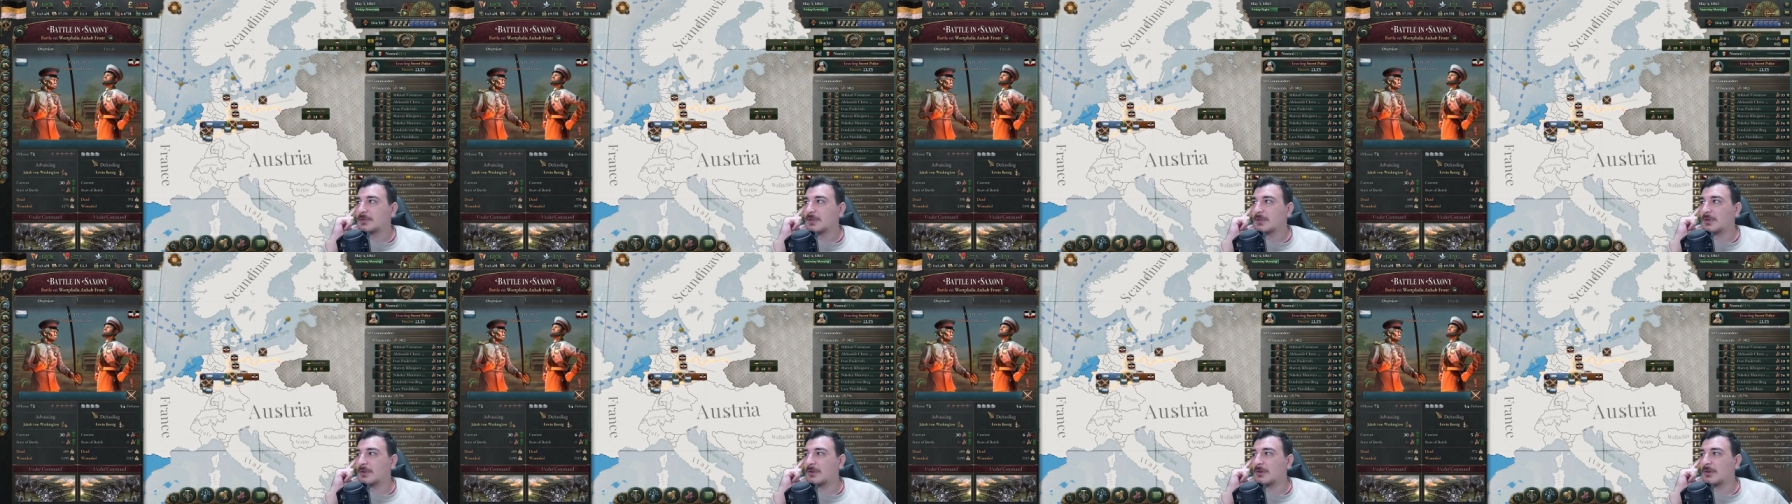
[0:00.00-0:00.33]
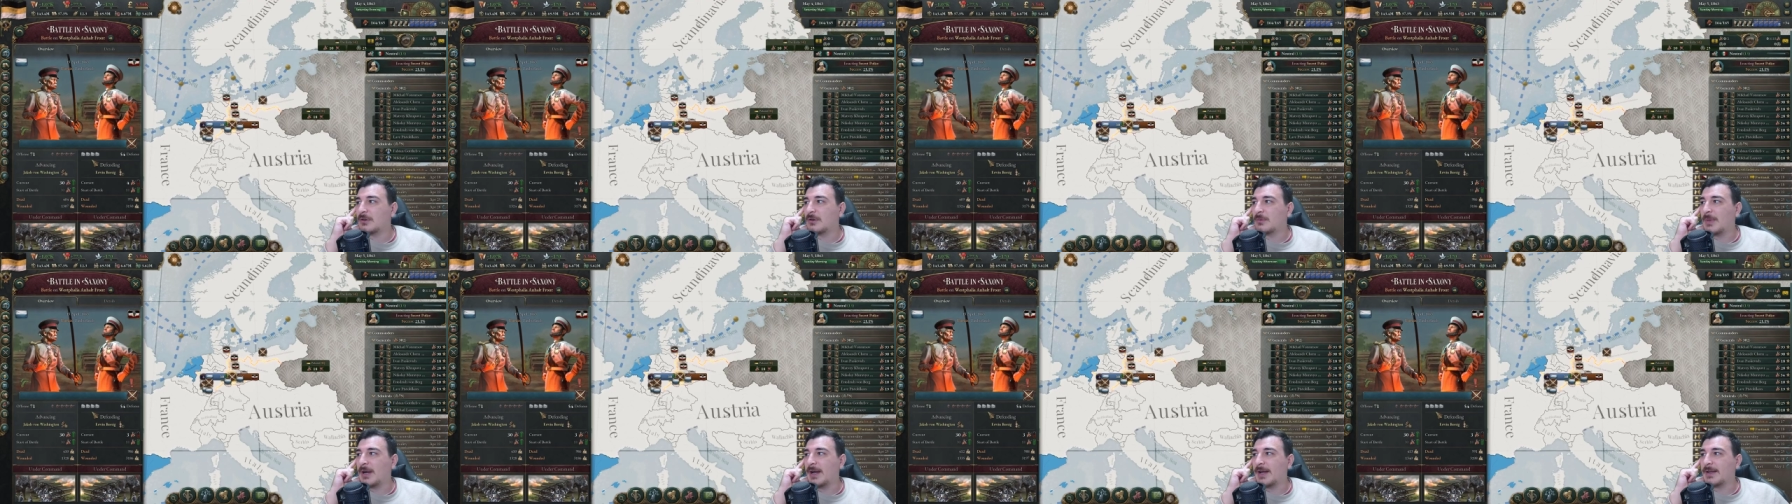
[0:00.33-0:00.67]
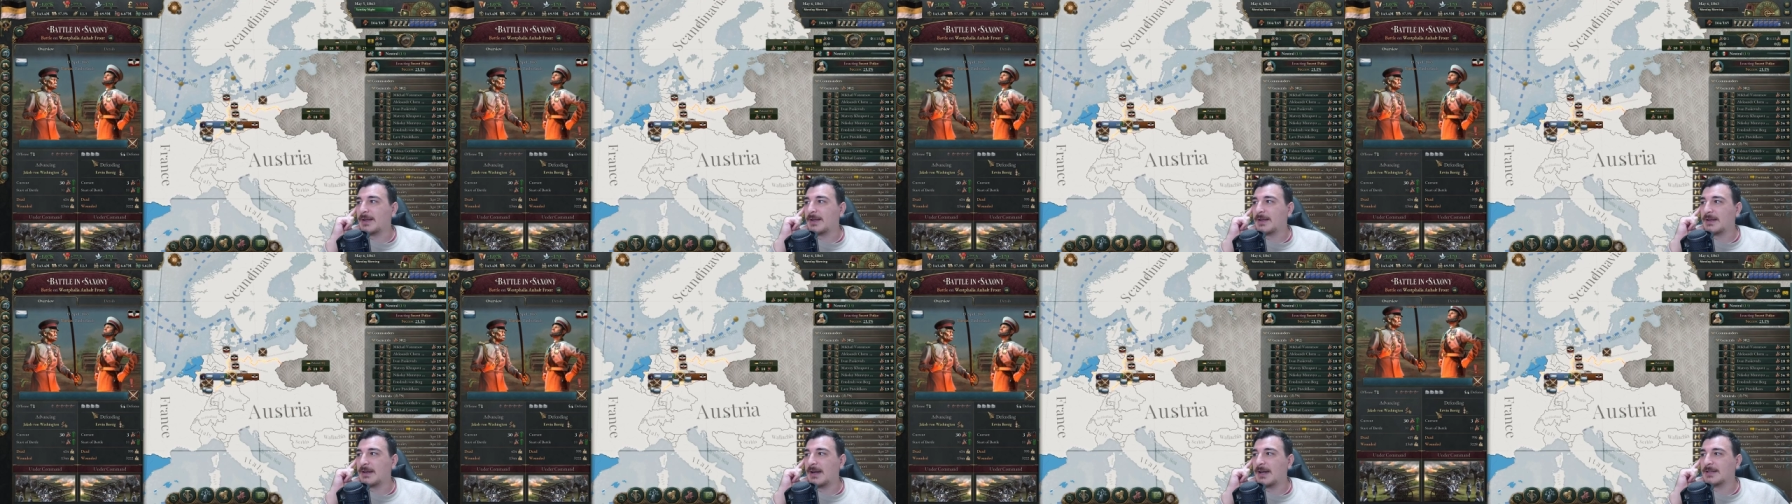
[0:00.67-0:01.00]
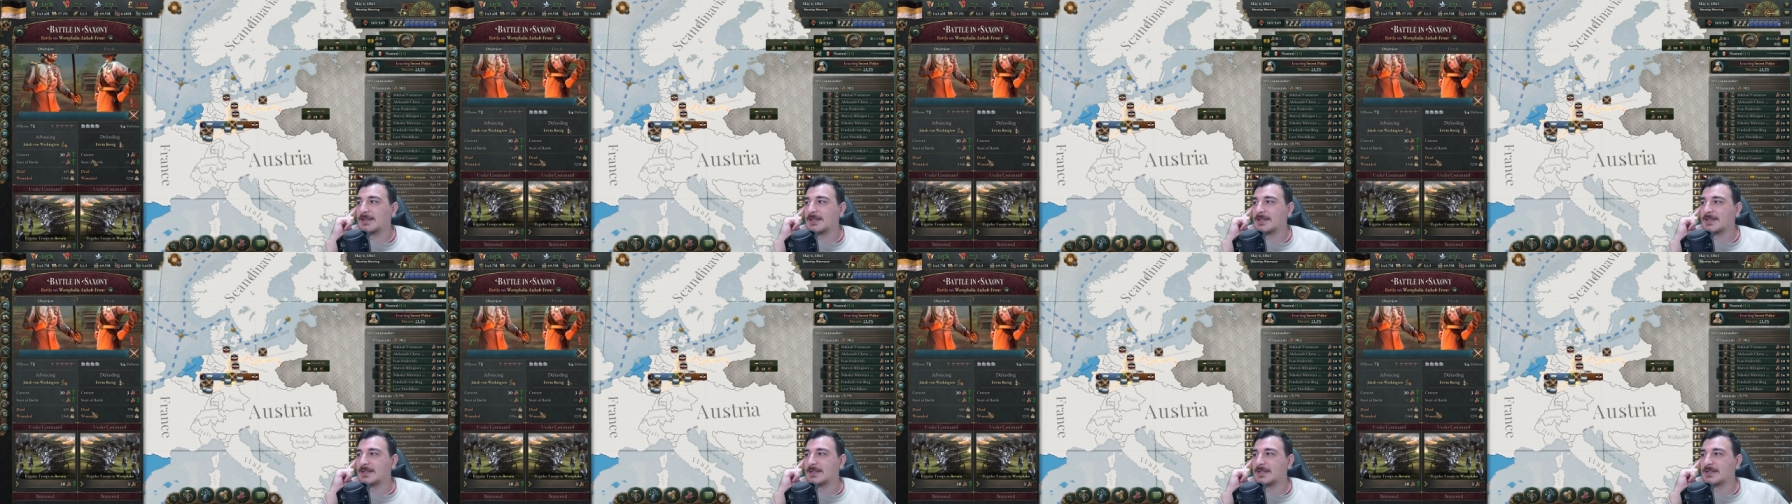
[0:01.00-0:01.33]
Oh my
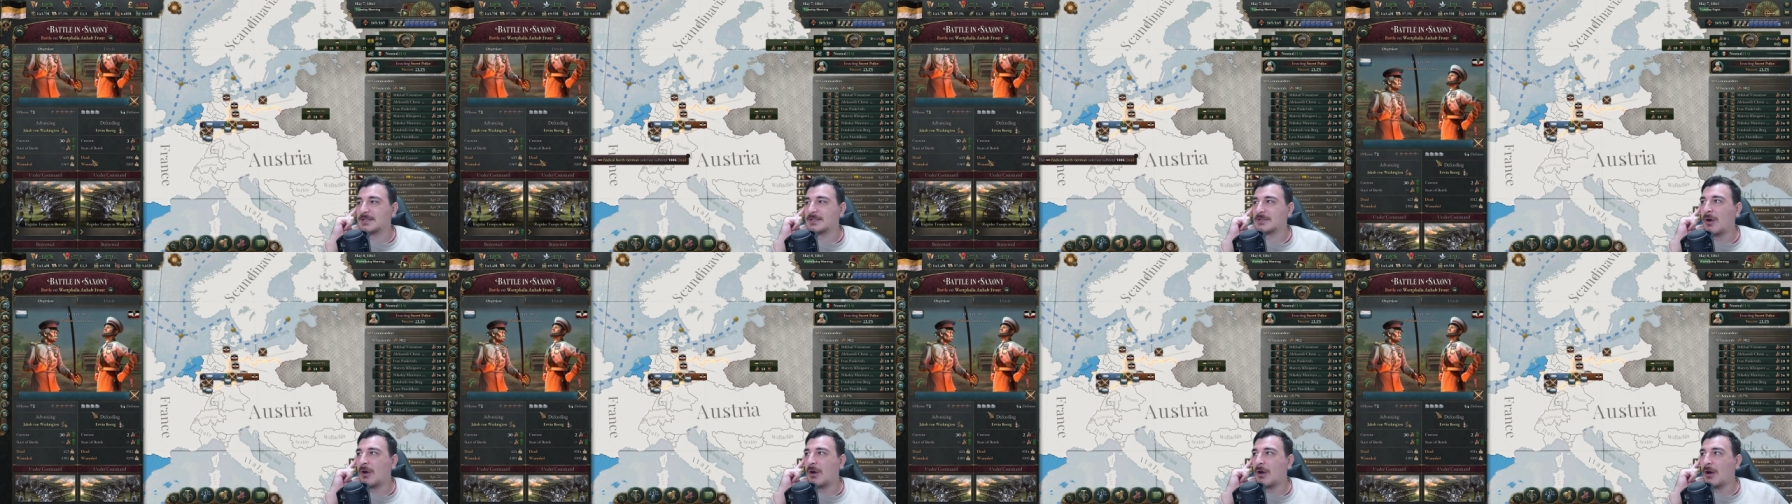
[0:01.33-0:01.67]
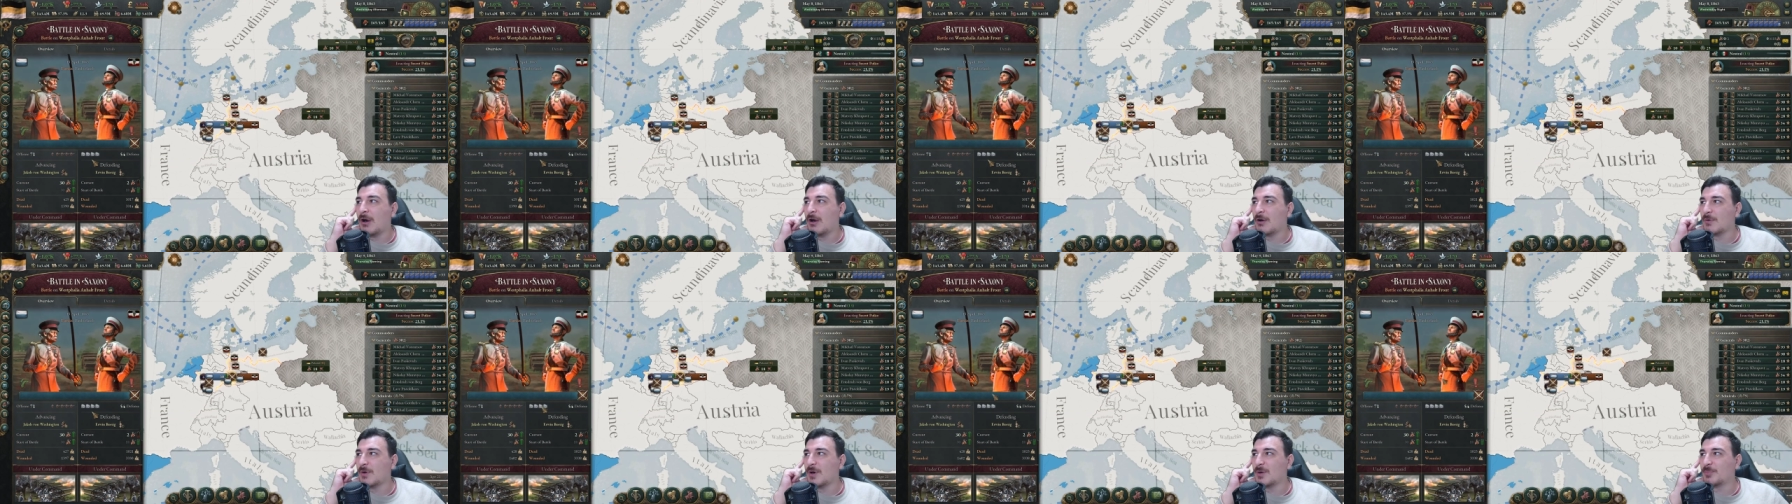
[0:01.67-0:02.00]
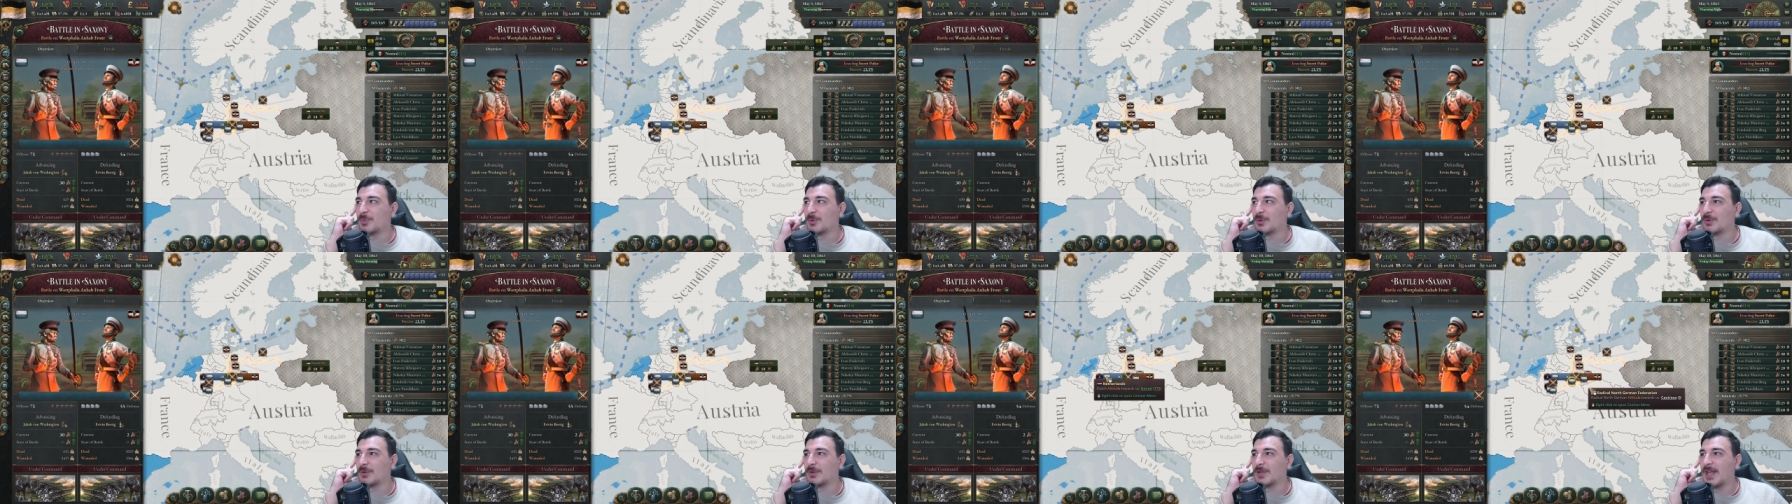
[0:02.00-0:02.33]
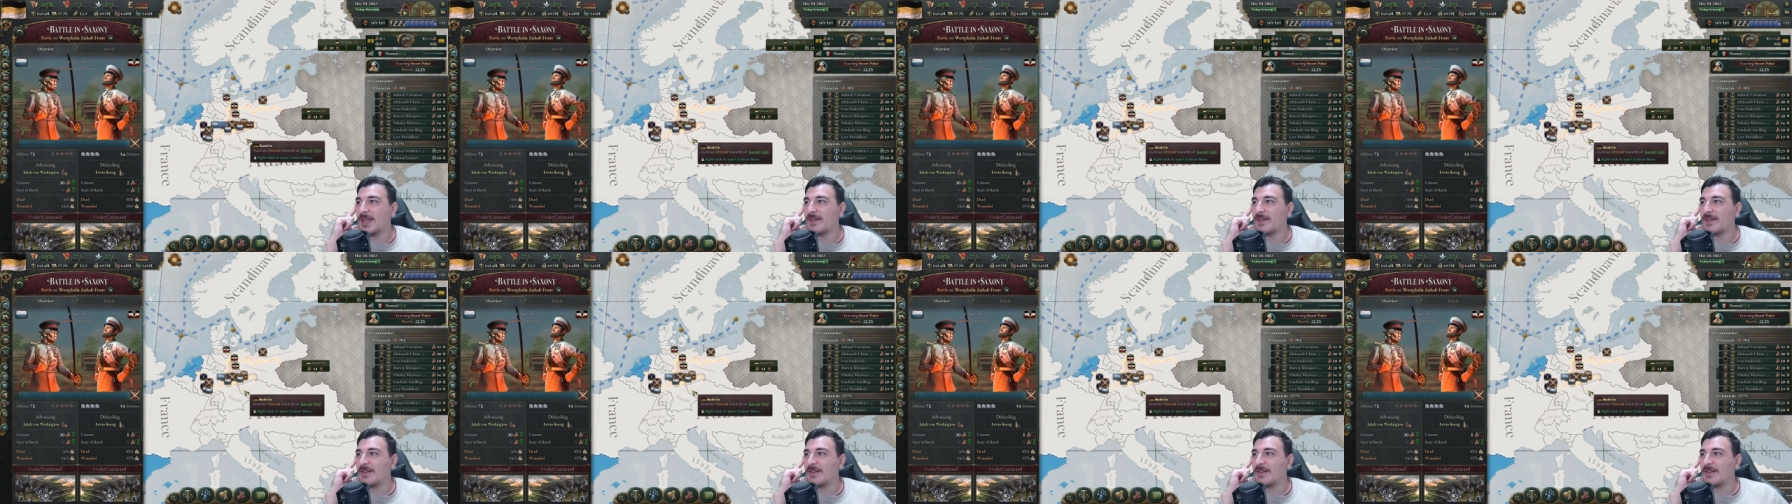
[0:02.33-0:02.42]
god, this is horrible.